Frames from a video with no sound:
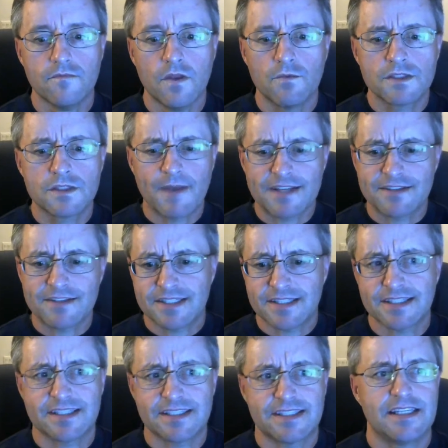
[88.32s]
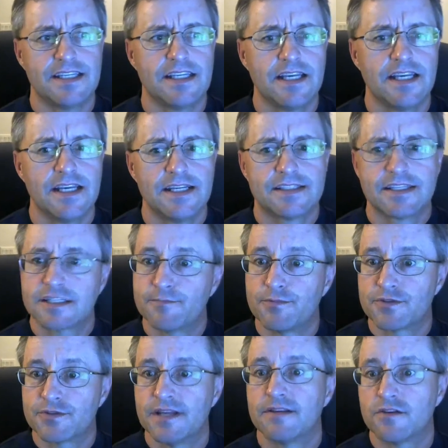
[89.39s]
was about
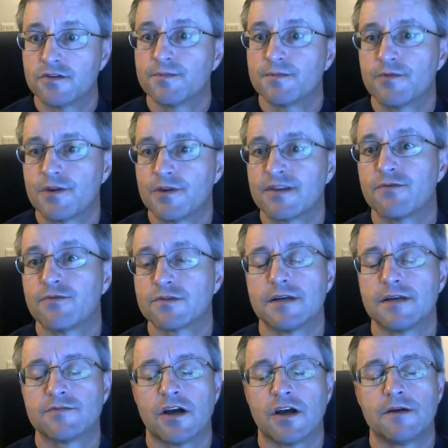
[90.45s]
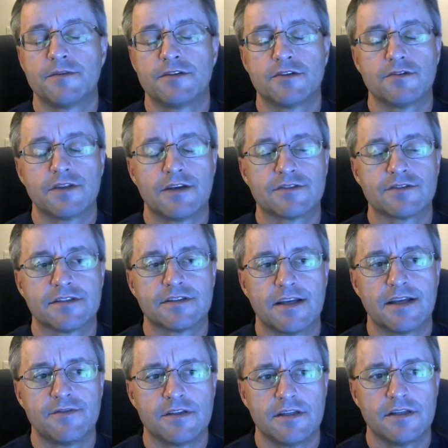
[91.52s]
66%. Those people had a full-time job in
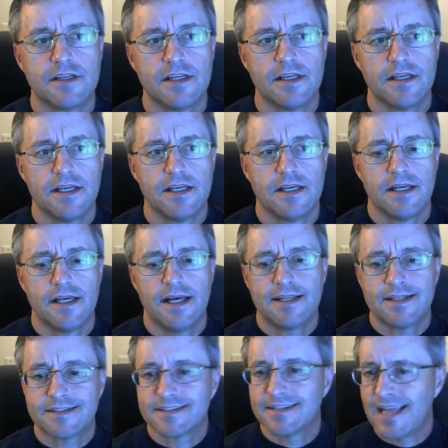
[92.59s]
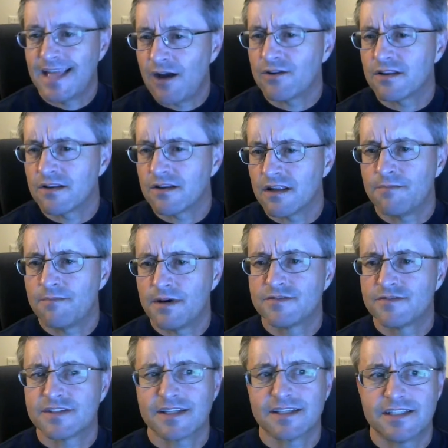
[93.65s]
2007, and it's now a little above
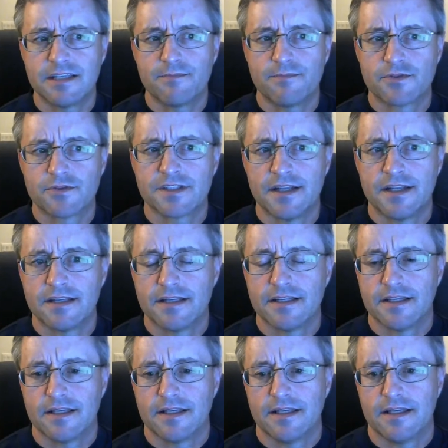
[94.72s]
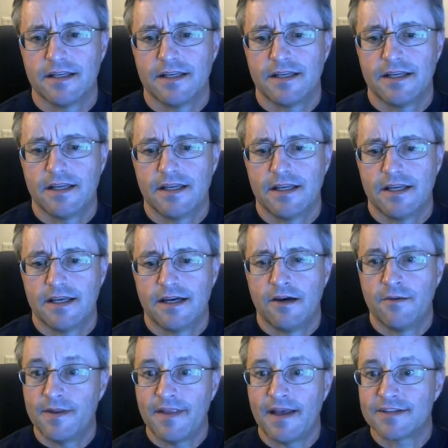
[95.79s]
60%.
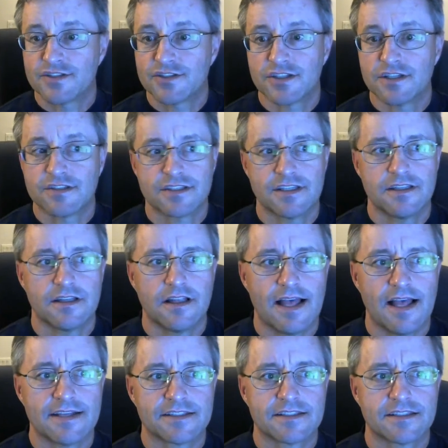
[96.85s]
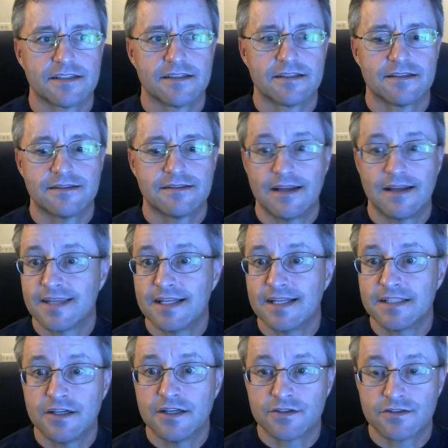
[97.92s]
Um, and that's just in the last uh, 10
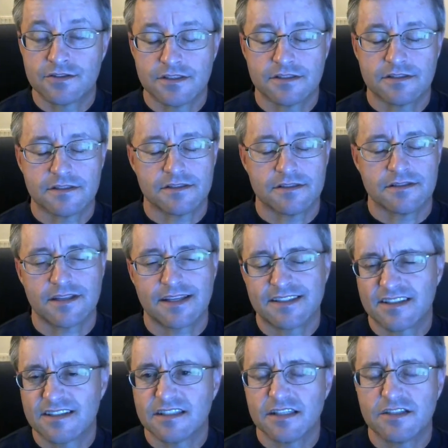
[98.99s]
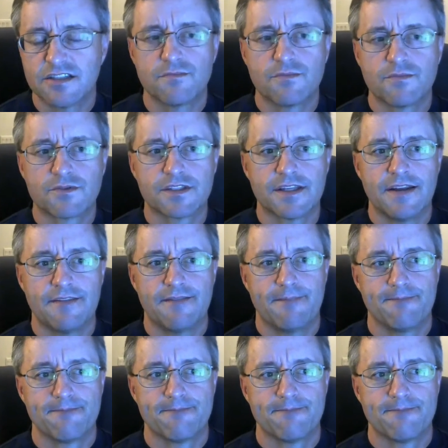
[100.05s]
years. It's, it's like 62%.